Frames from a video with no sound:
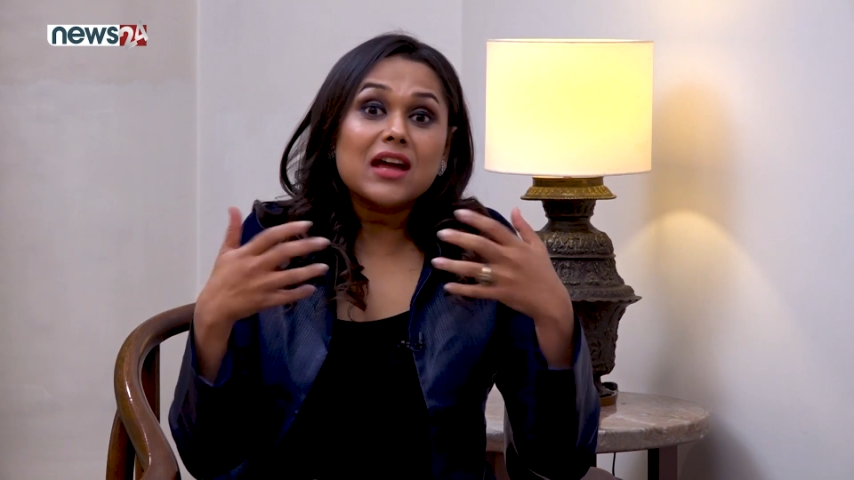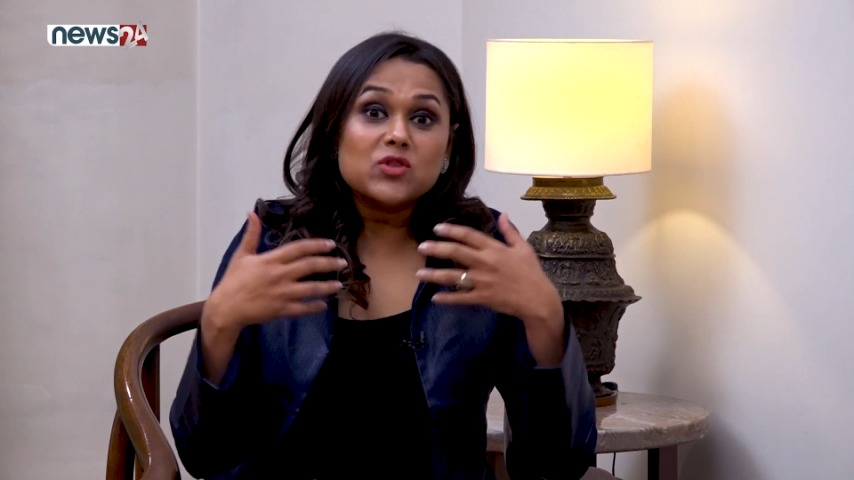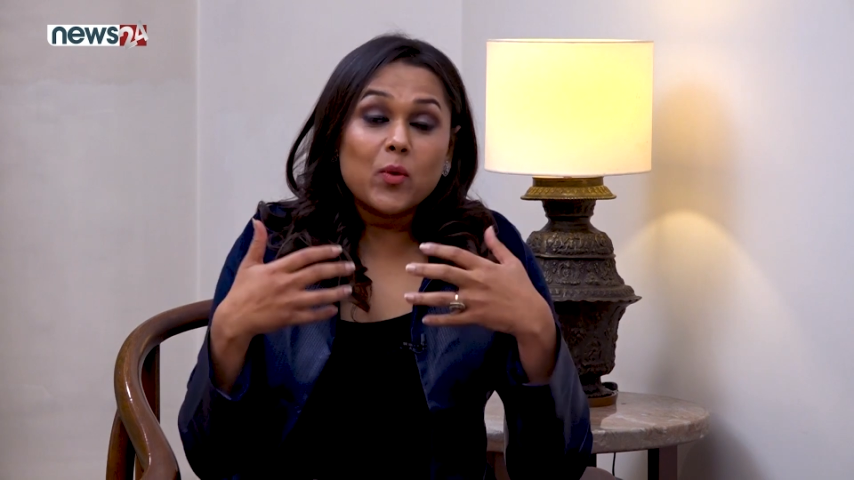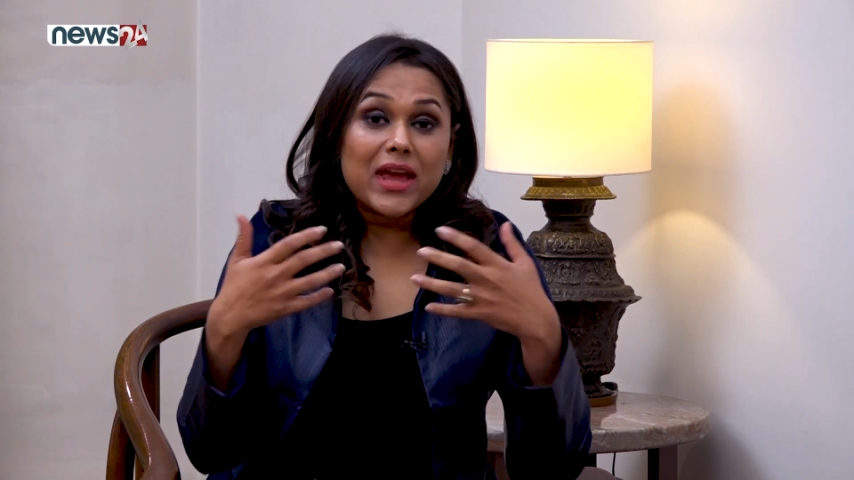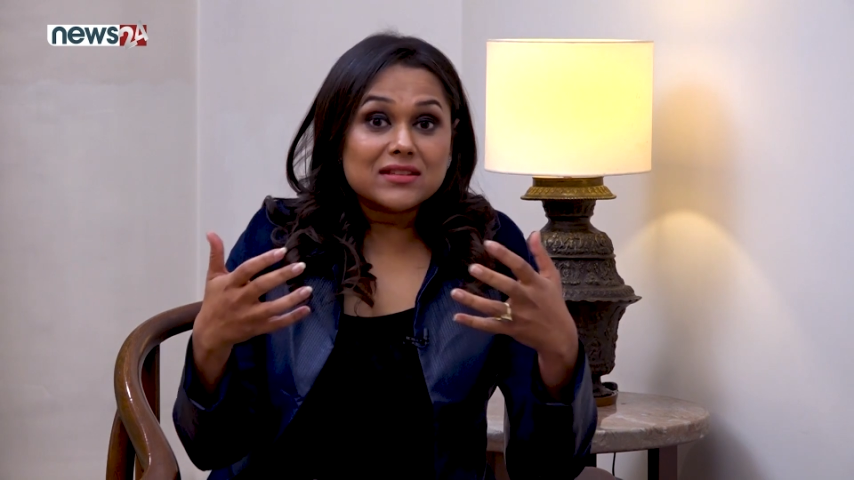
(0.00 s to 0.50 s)
that
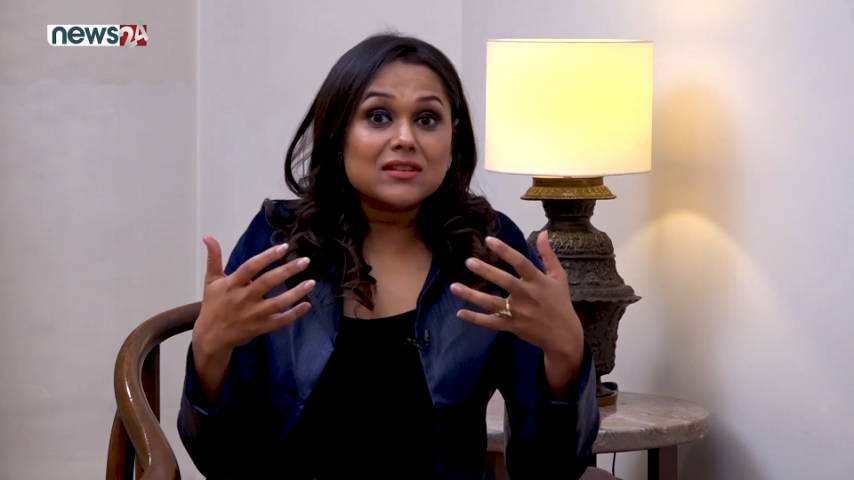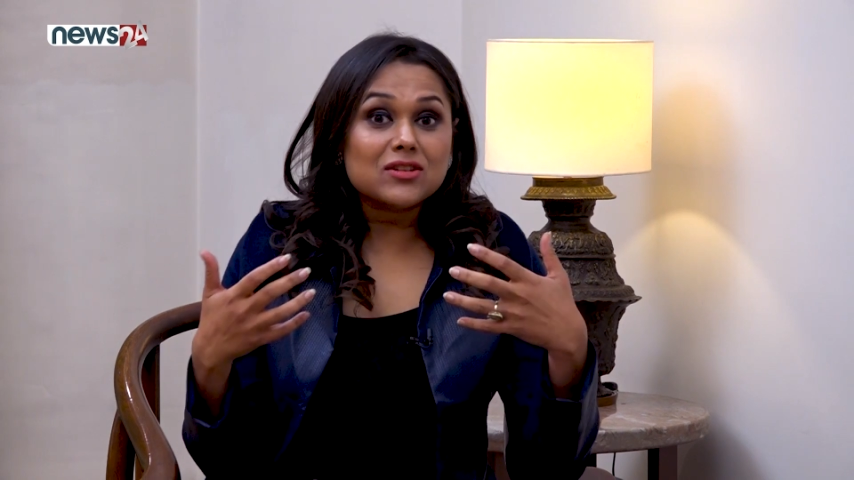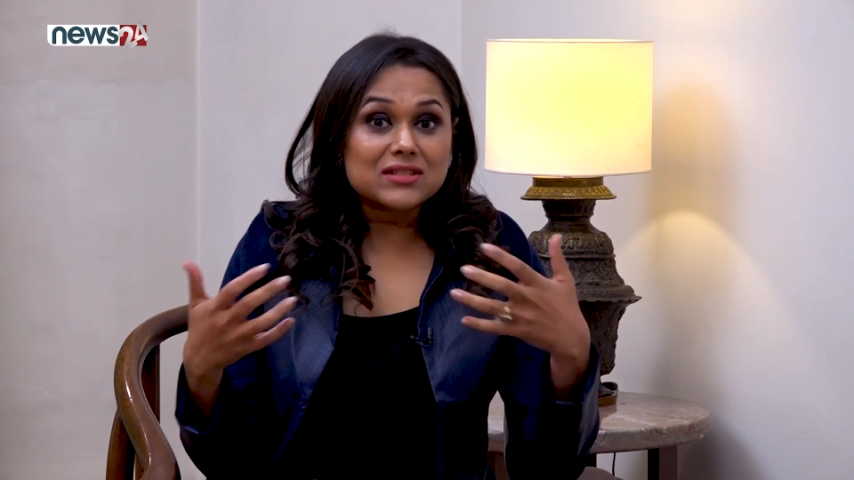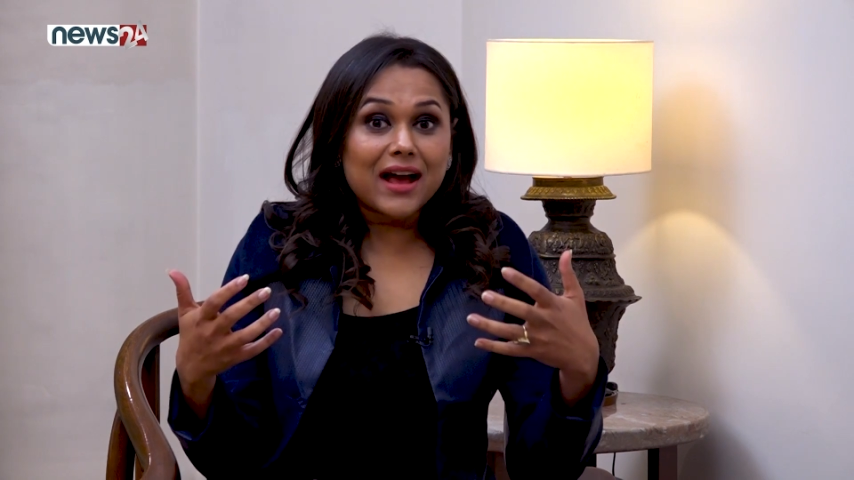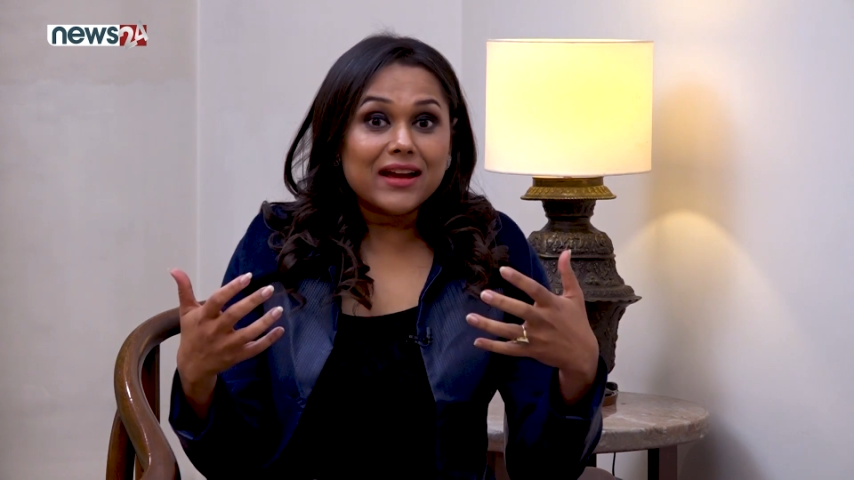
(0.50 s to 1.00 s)
we as a
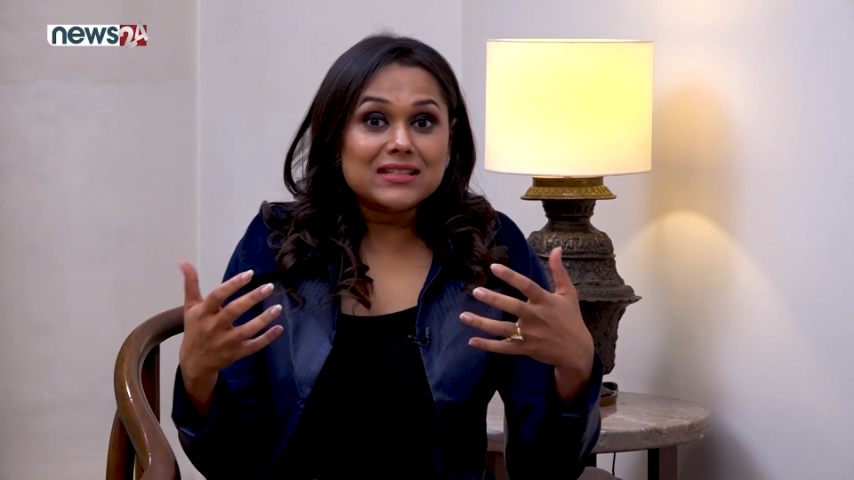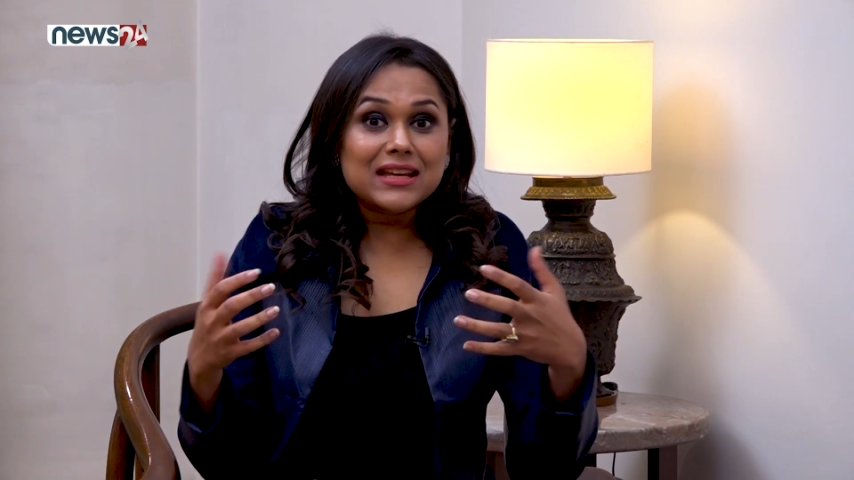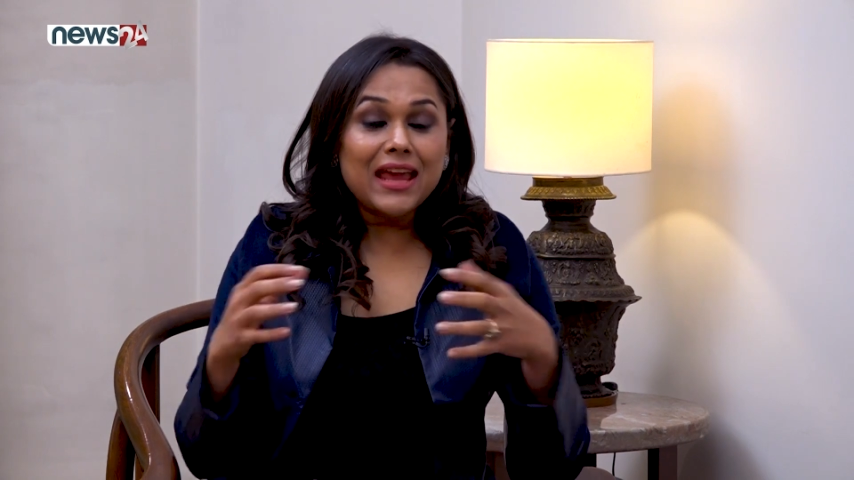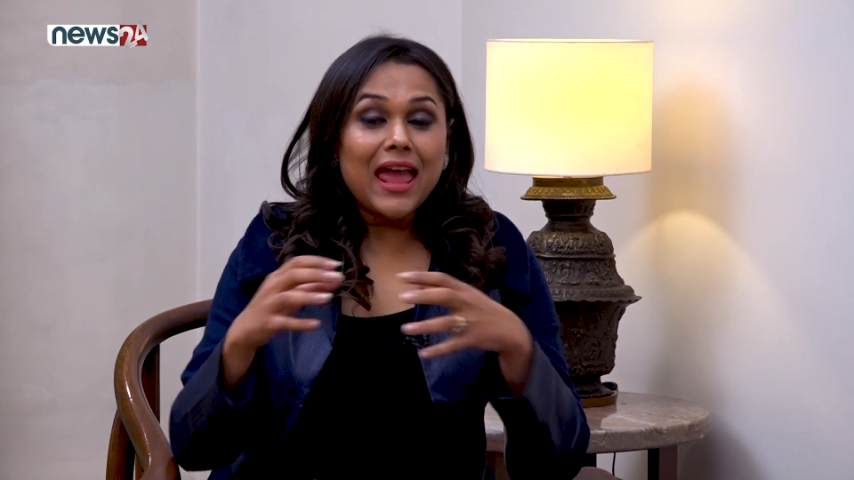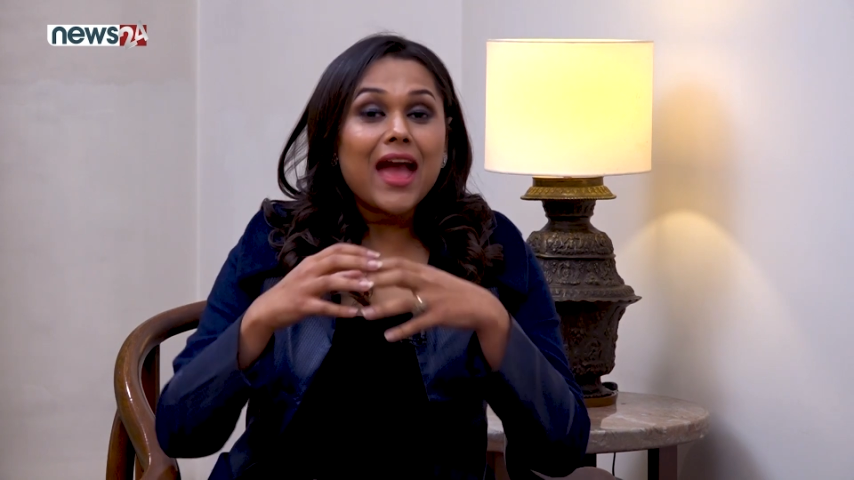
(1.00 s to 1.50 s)

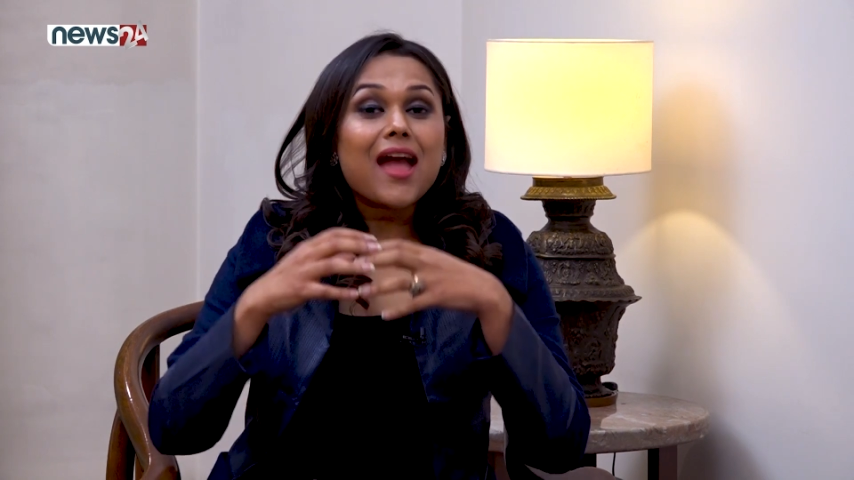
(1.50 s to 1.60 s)
society